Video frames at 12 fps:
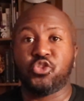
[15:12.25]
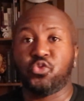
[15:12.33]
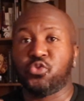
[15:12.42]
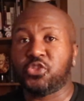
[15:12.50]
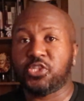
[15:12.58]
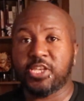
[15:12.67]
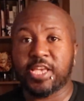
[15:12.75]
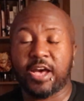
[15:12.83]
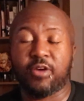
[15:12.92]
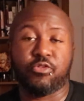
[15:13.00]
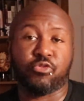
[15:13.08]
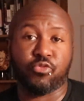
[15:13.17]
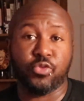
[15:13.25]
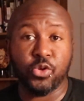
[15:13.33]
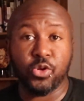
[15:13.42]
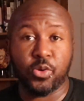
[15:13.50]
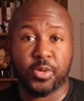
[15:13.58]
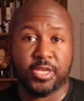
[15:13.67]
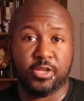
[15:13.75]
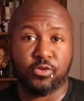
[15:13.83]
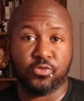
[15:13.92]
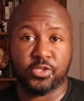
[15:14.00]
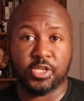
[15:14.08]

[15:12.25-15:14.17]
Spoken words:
you see how Naruto handles